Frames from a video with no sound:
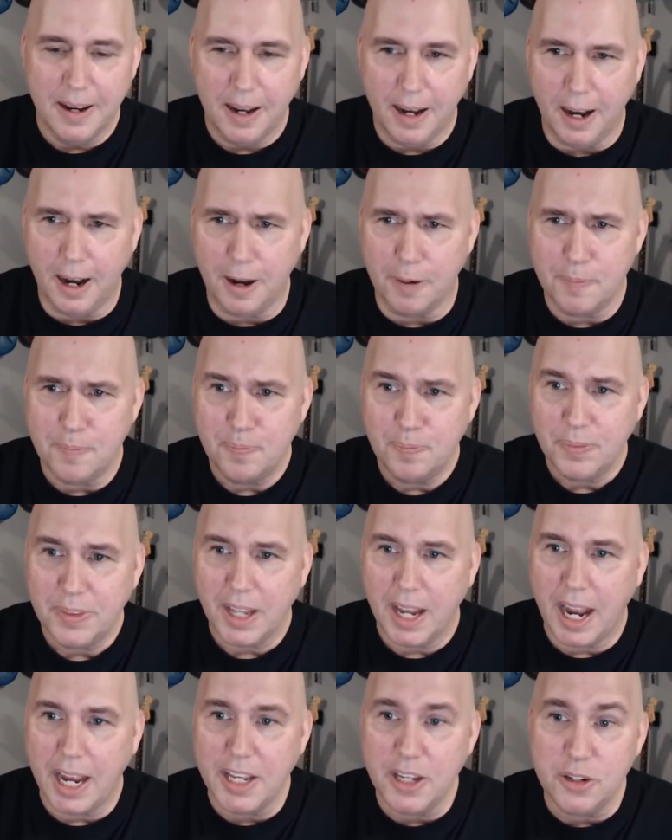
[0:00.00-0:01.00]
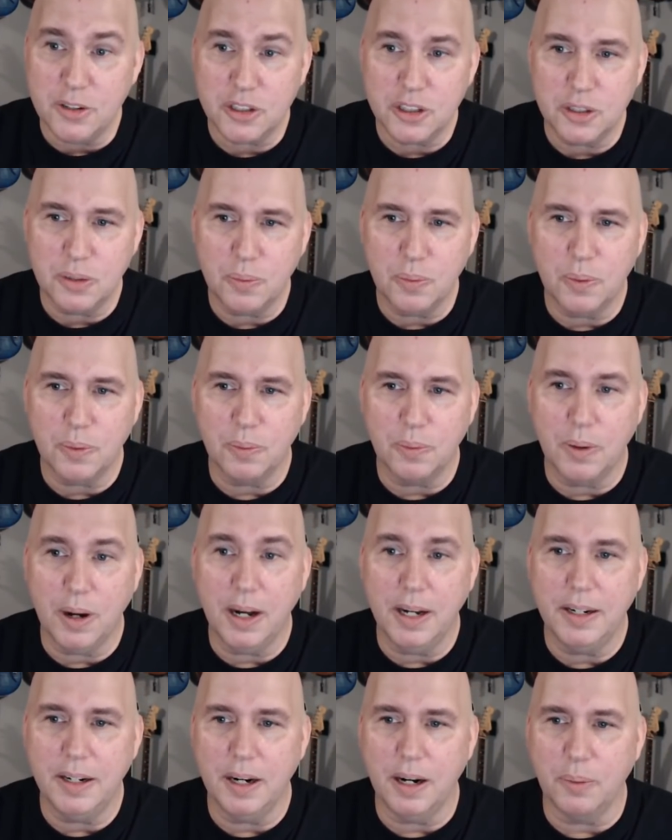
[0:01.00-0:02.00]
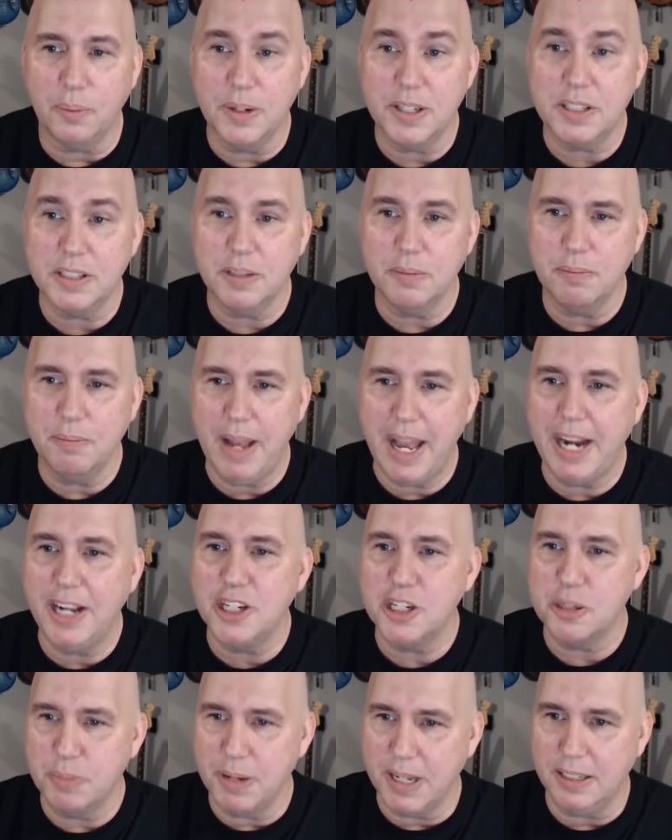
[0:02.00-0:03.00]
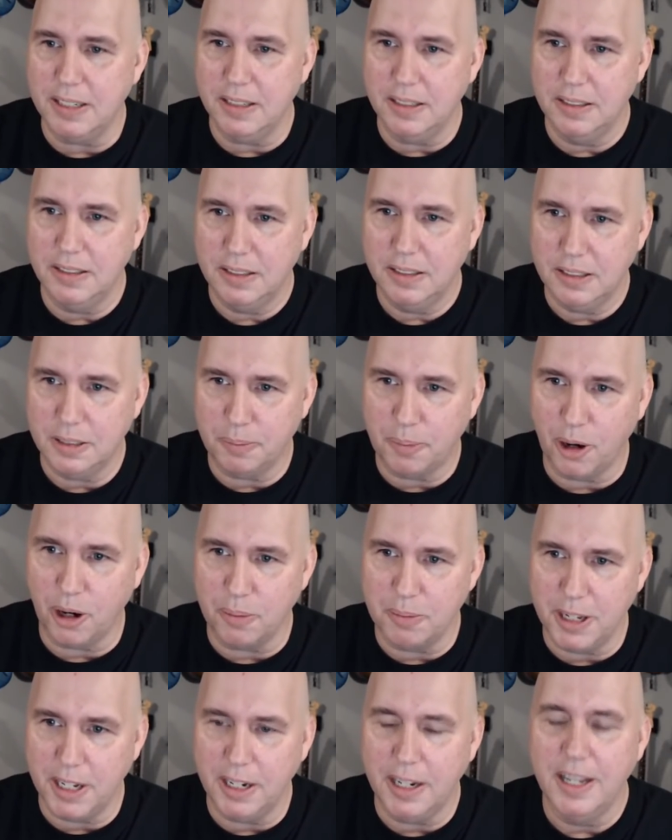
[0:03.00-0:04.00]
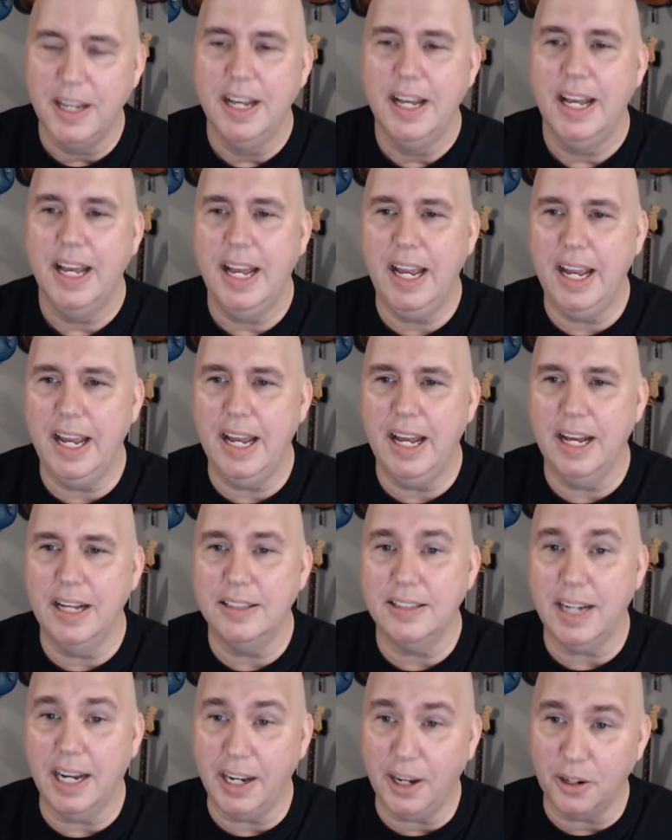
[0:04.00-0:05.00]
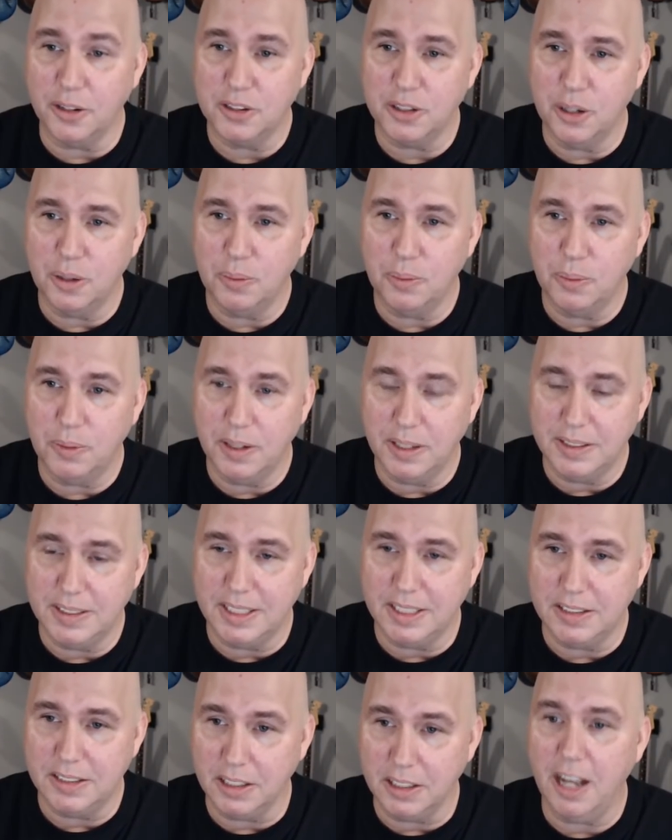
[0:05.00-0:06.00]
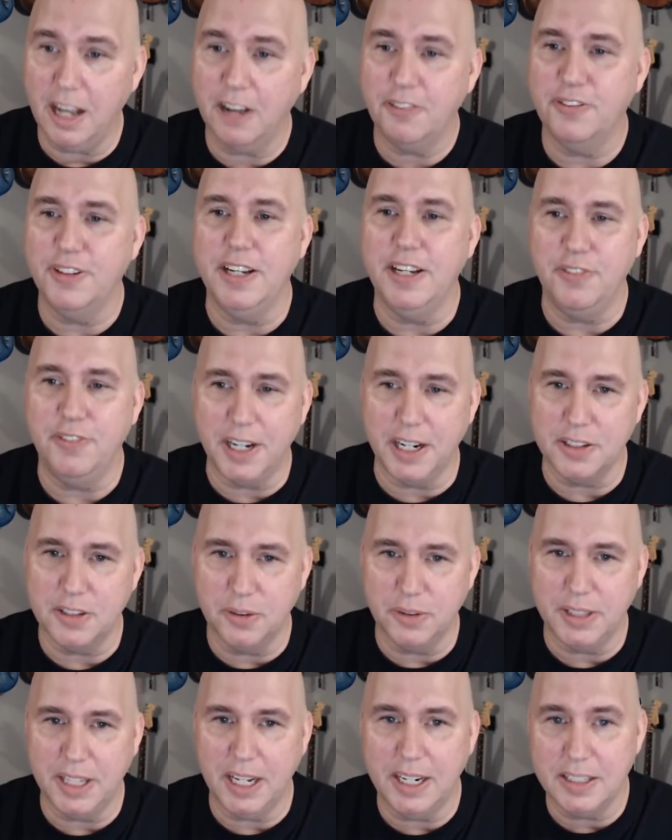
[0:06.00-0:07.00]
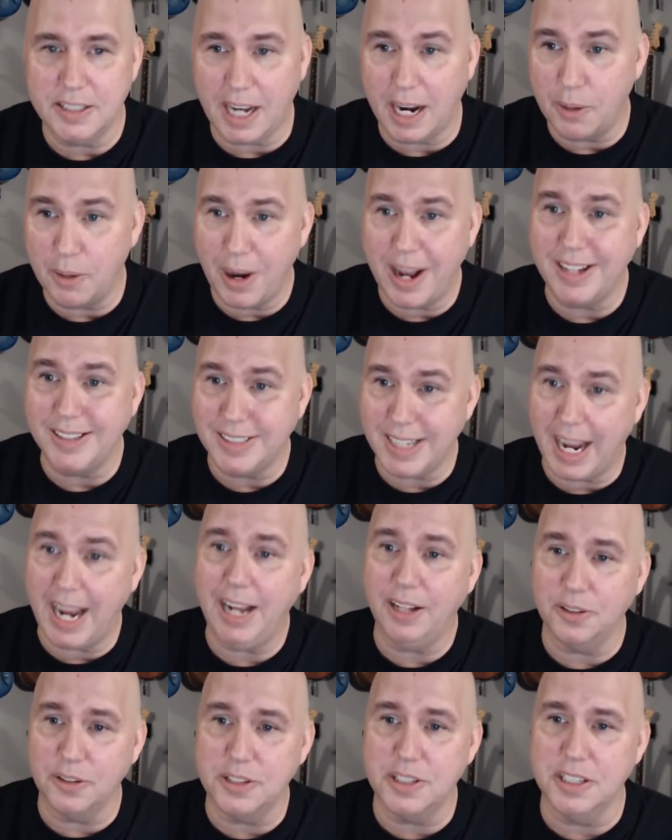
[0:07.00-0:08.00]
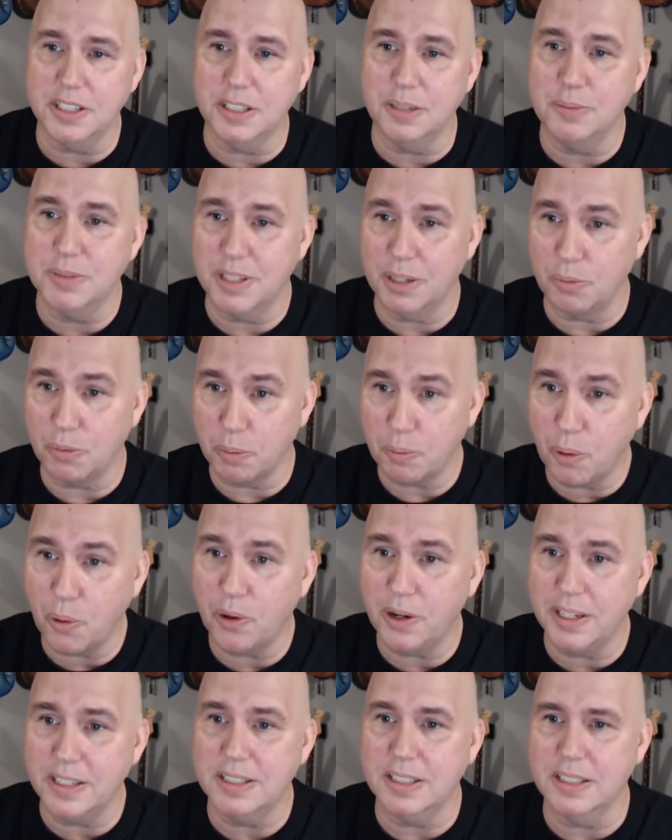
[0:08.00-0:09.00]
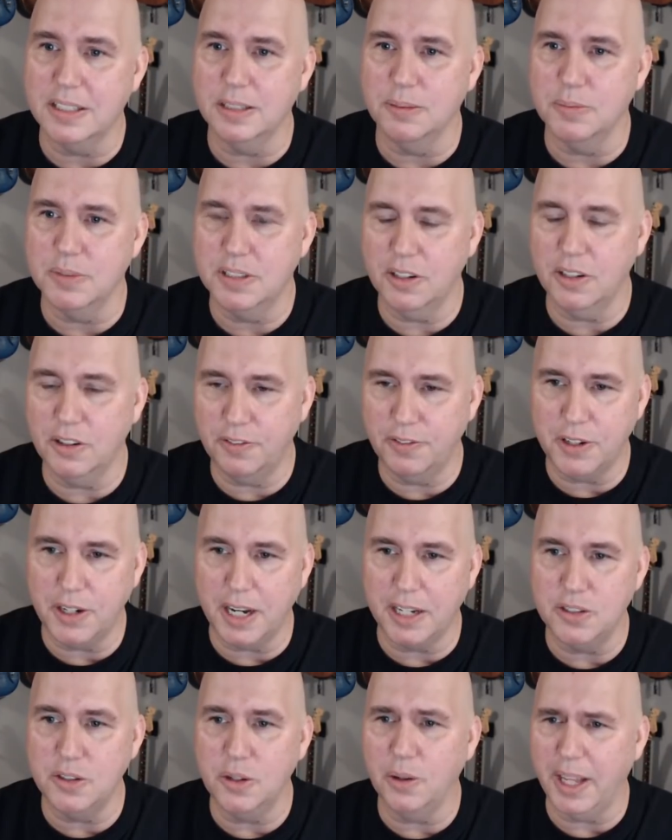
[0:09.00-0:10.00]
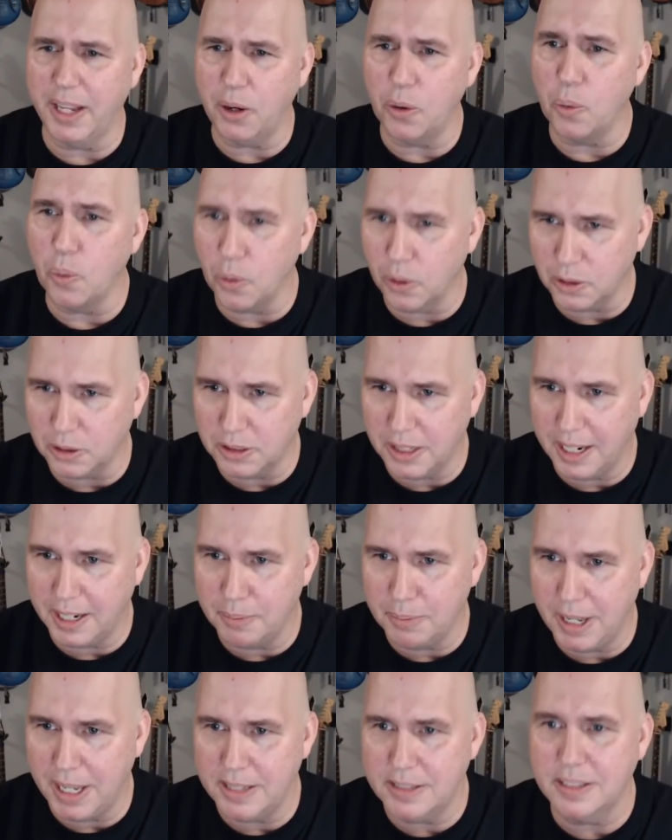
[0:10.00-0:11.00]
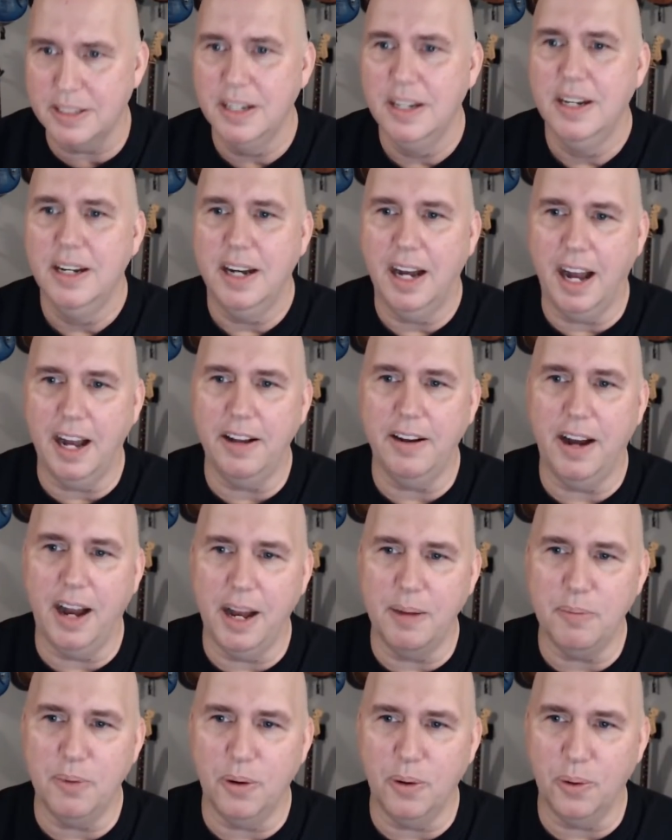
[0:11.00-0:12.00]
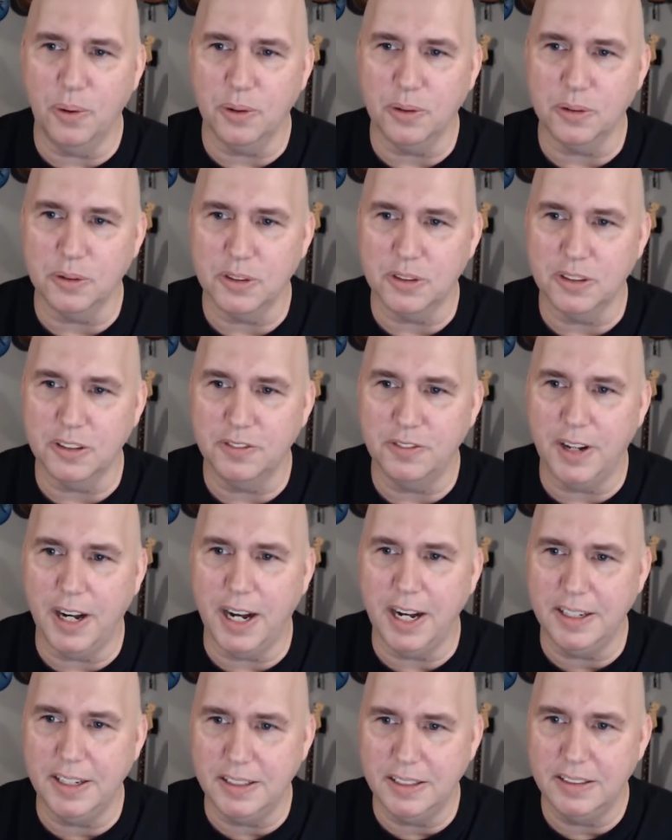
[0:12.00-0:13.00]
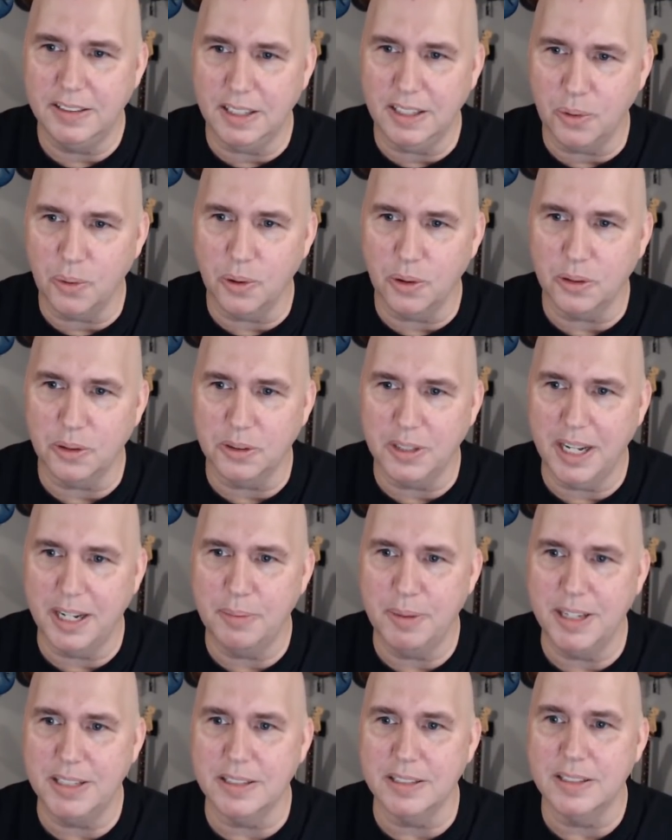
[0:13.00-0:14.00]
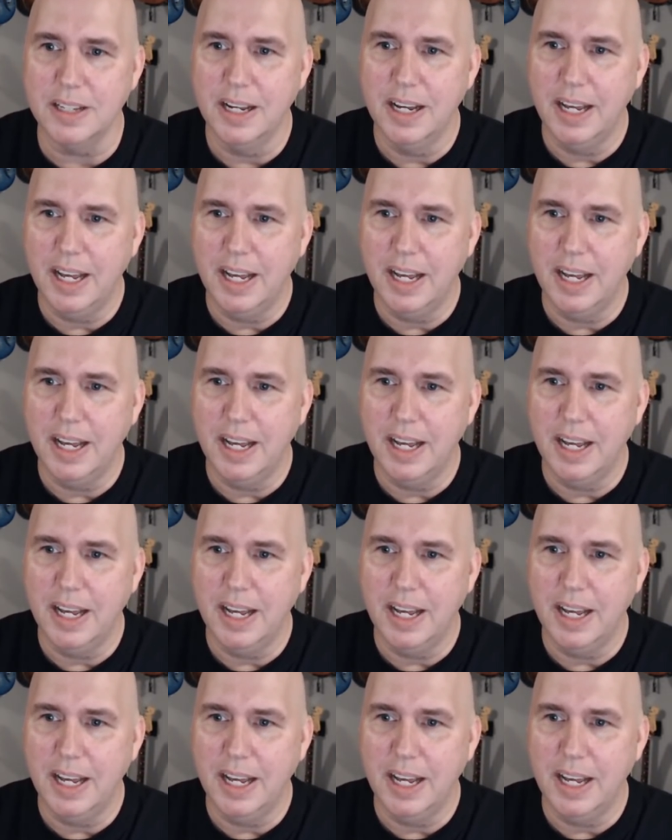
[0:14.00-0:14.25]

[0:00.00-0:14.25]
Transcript: Um, I used to run a risk management department and I also uh, did telephony, if you guys know what that is. I ran dialer systems and reporting systems. So if you guys know like an Oracle database, I, am Oracle certified and done Oracle databases.